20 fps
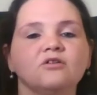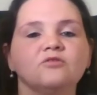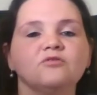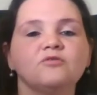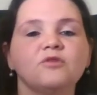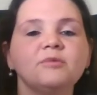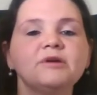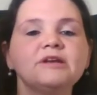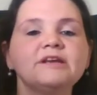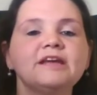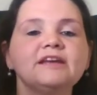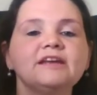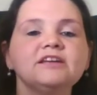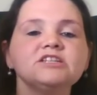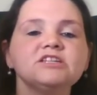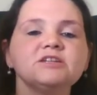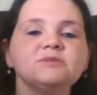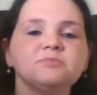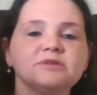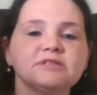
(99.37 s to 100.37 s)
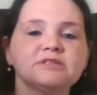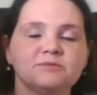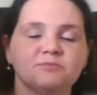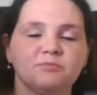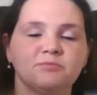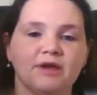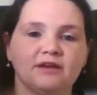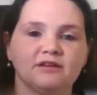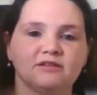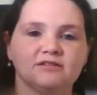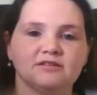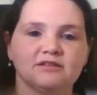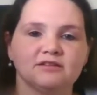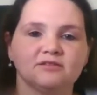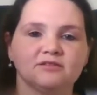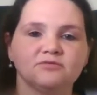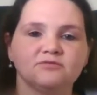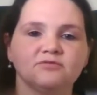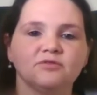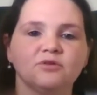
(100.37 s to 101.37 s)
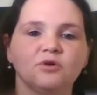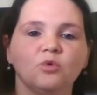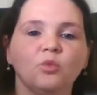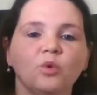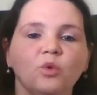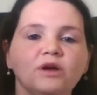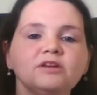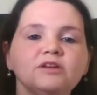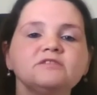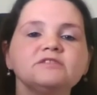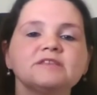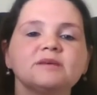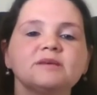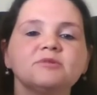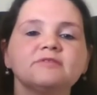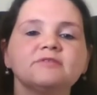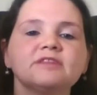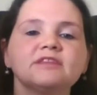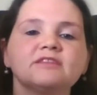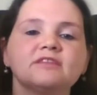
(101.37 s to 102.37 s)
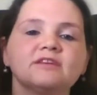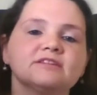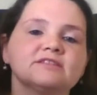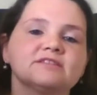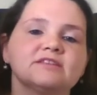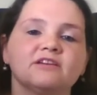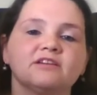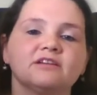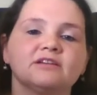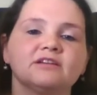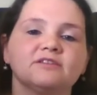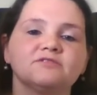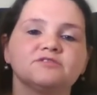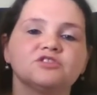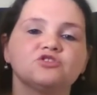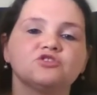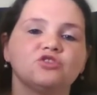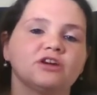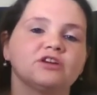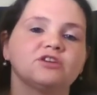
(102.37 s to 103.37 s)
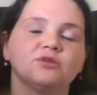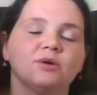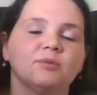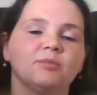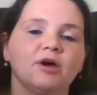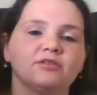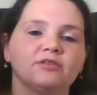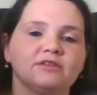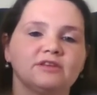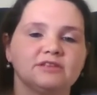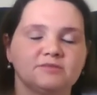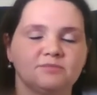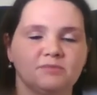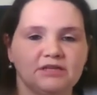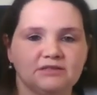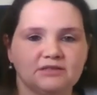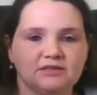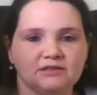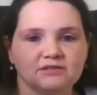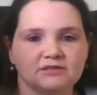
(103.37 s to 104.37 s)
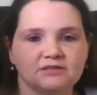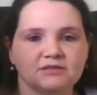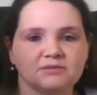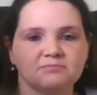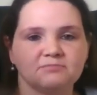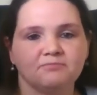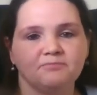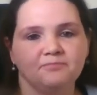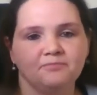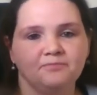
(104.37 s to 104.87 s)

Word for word: From an energy perspective, what are some of the things that have struck you about these meetings?